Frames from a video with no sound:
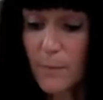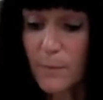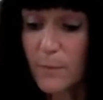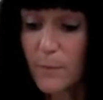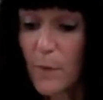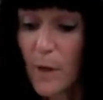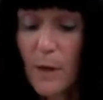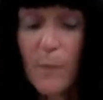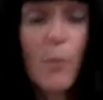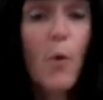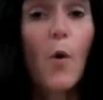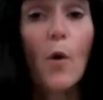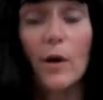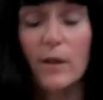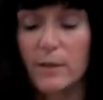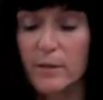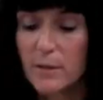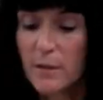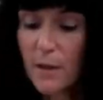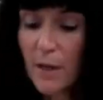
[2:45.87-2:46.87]

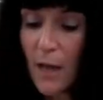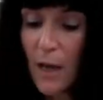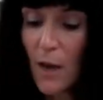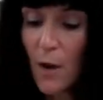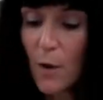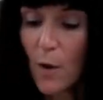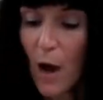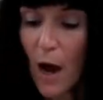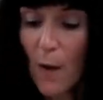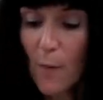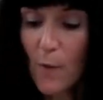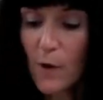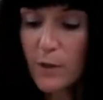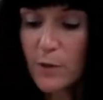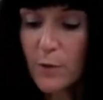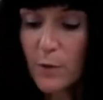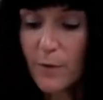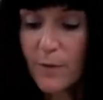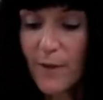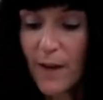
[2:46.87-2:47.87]
important. I want
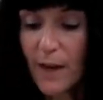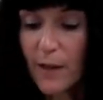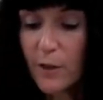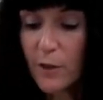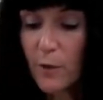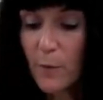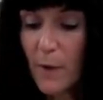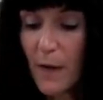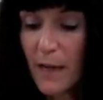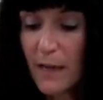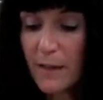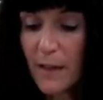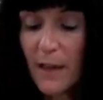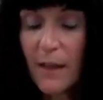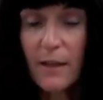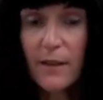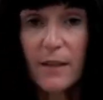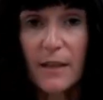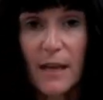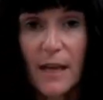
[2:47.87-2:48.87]
to evaluate
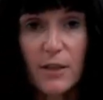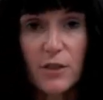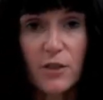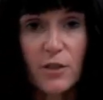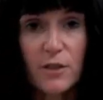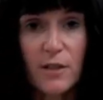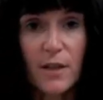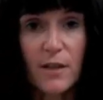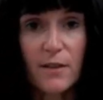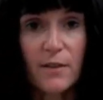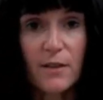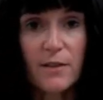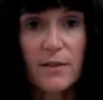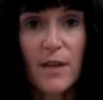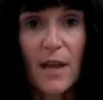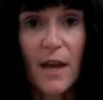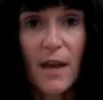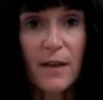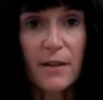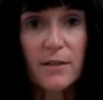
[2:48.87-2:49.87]
the edges on
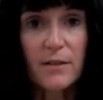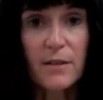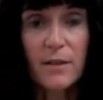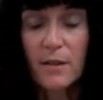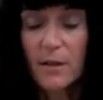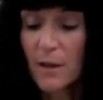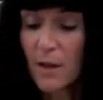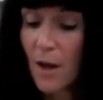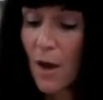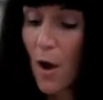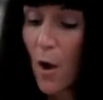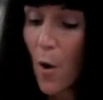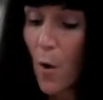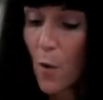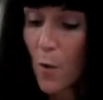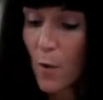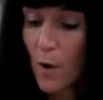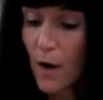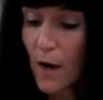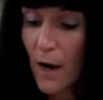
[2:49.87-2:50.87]
this hex,
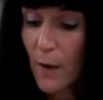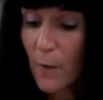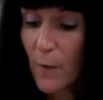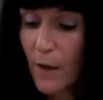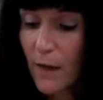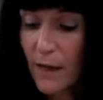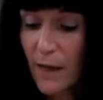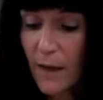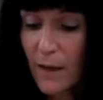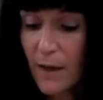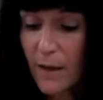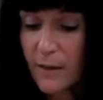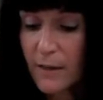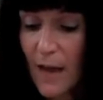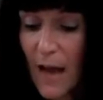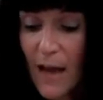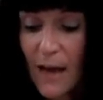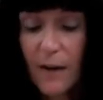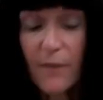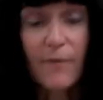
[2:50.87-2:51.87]
or I want to
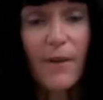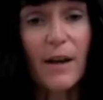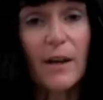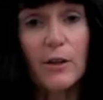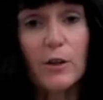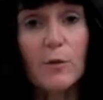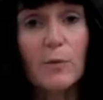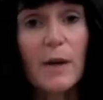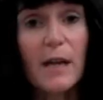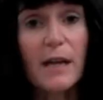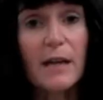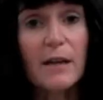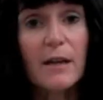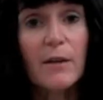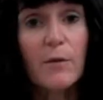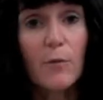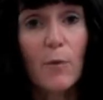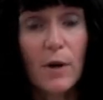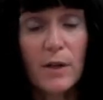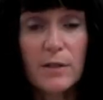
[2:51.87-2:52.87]
not evaluate
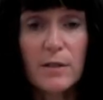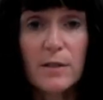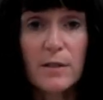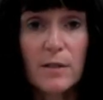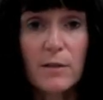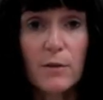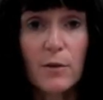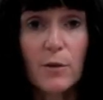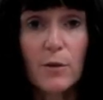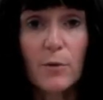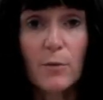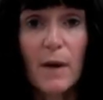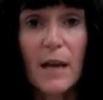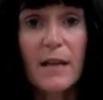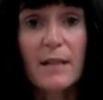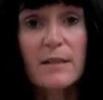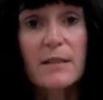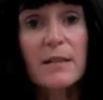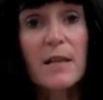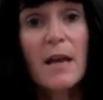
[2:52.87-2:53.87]
rust in the
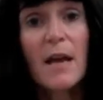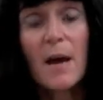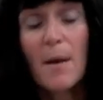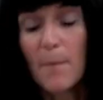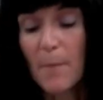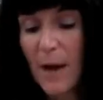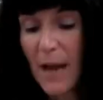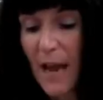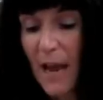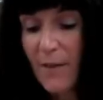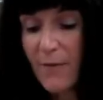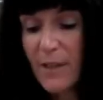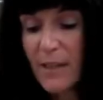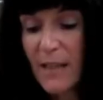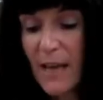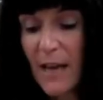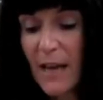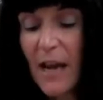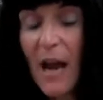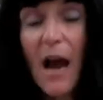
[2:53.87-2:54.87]
threads. By having
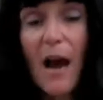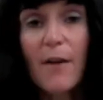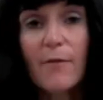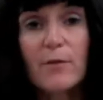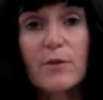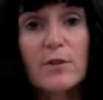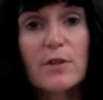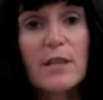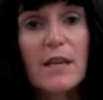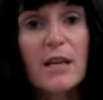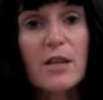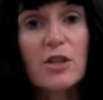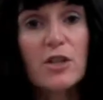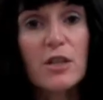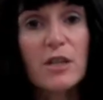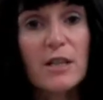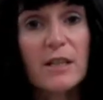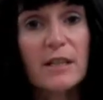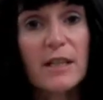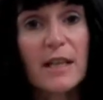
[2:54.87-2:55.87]
that
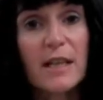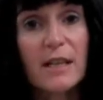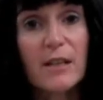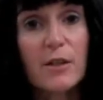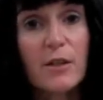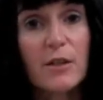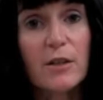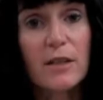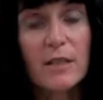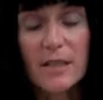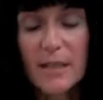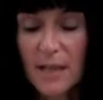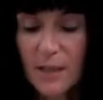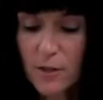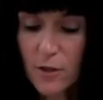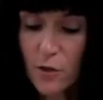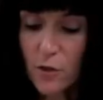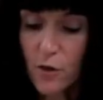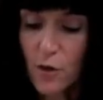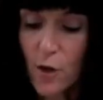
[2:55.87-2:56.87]
conversation and letting the
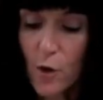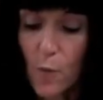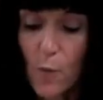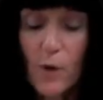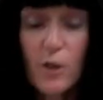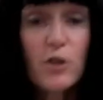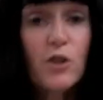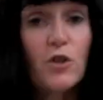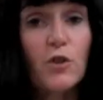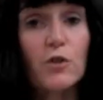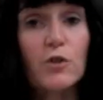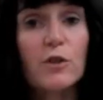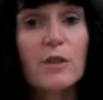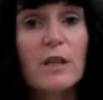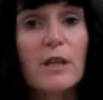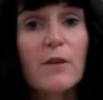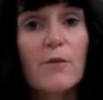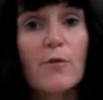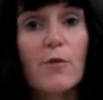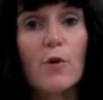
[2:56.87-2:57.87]
tester know what you're
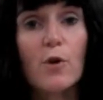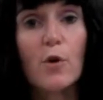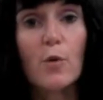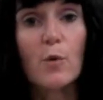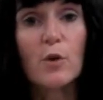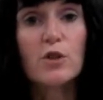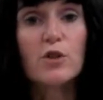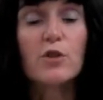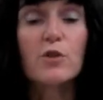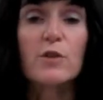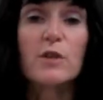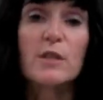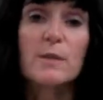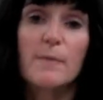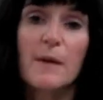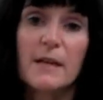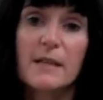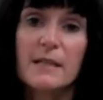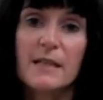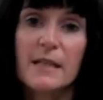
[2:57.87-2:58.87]
looking for, what you're
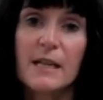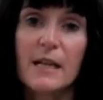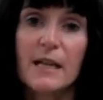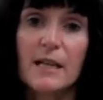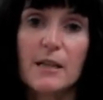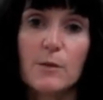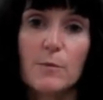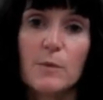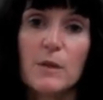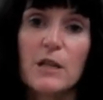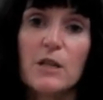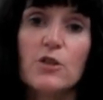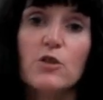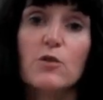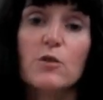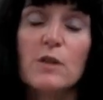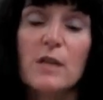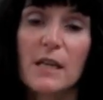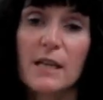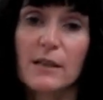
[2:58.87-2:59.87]
expecting out of the piece,
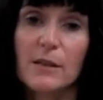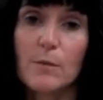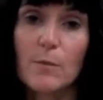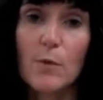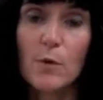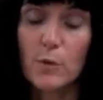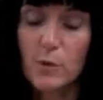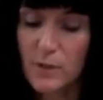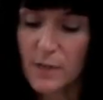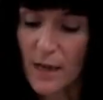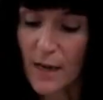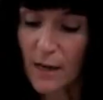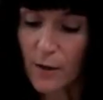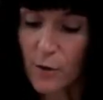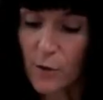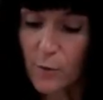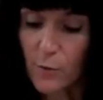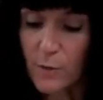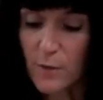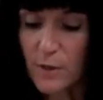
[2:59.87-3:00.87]
you can get the most
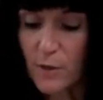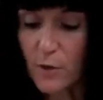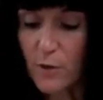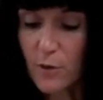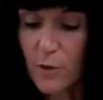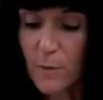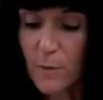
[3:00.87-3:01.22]
accurate results